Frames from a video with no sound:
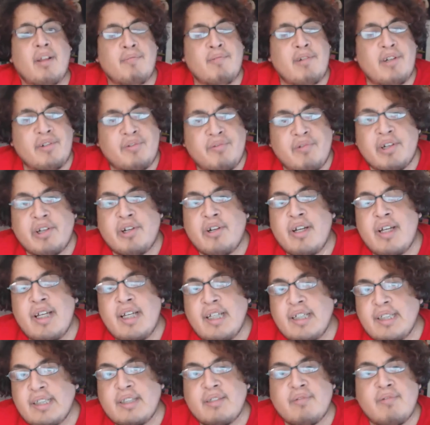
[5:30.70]
Follow me on Twitter,
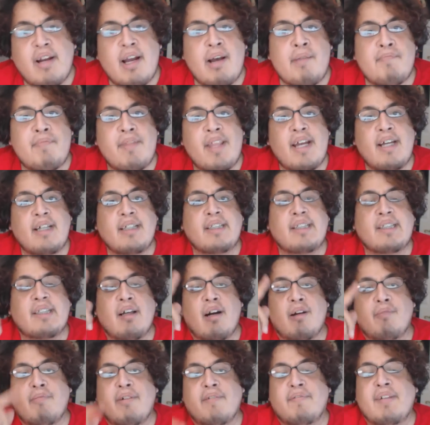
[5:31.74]
Instagram, and
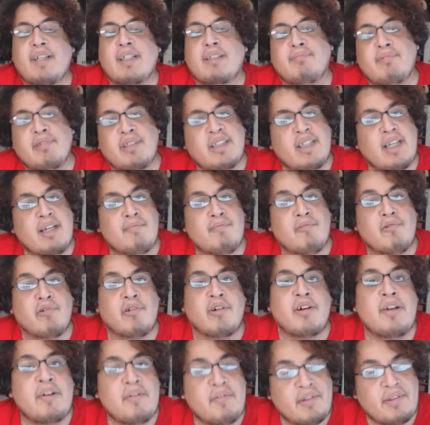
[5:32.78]
stalk my Facebook to get
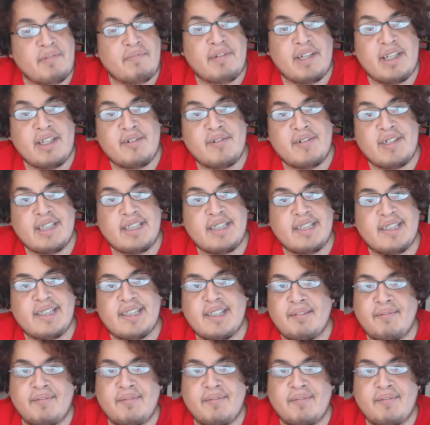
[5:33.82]
more when the video ends.